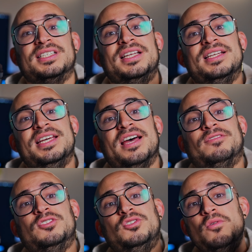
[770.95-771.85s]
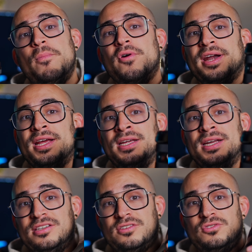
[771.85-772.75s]
and the f2.8
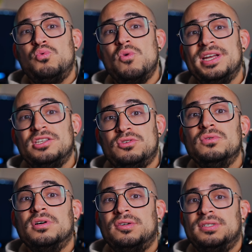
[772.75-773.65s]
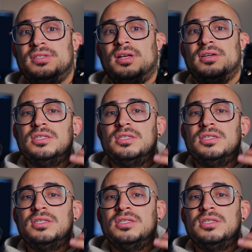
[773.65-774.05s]
is $2,200.